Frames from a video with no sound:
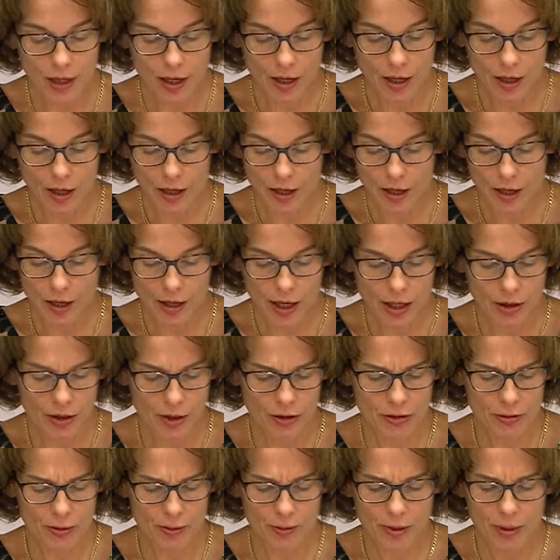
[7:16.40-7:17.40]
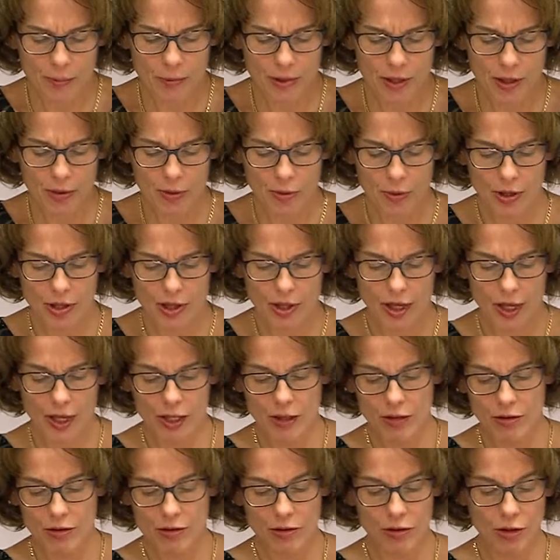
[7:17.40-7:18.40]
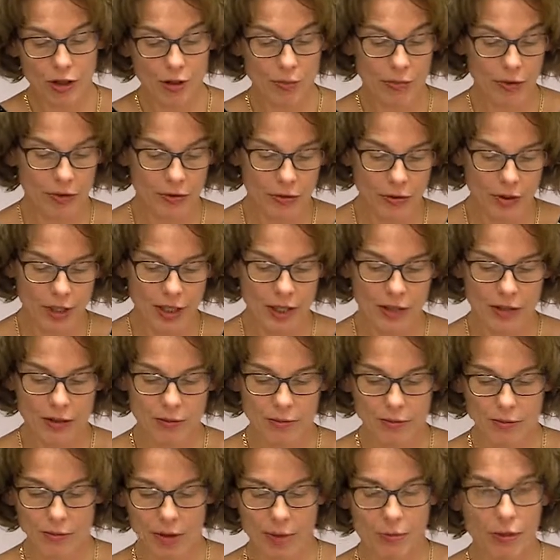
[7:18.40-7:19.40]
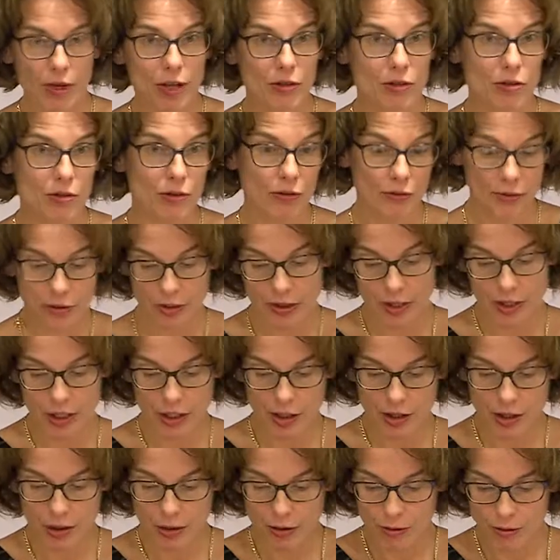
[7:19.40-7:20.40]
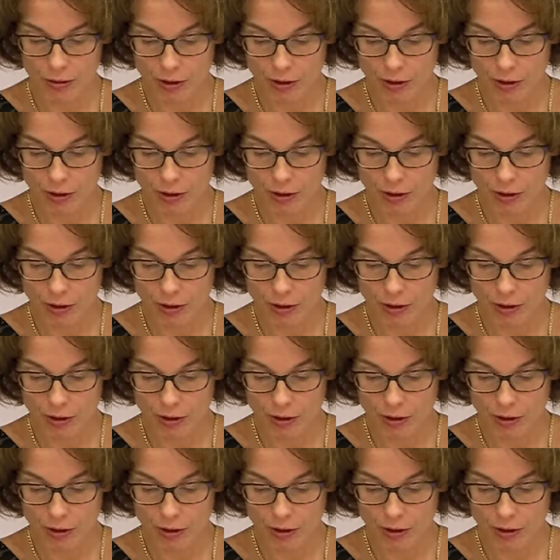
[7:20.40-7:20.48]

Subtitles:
I don't remember whether I had thought beforehand about converting in